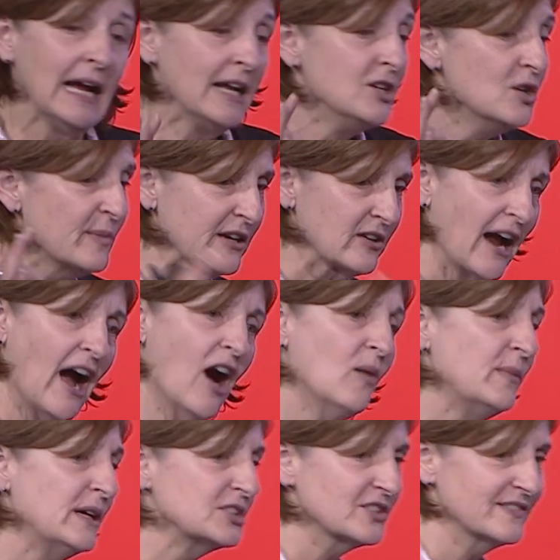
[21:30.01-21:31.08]
no matter how
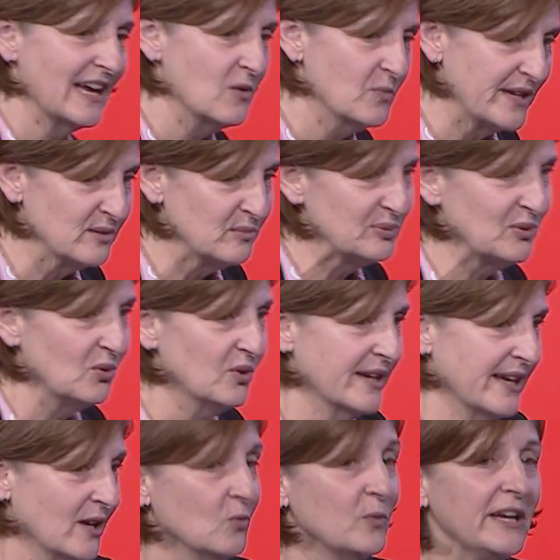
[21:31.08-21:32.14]
much of that we
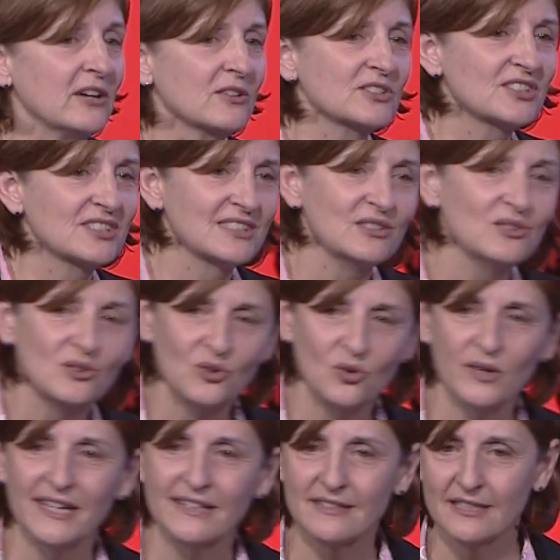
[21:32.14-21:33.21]
employ, we are still going to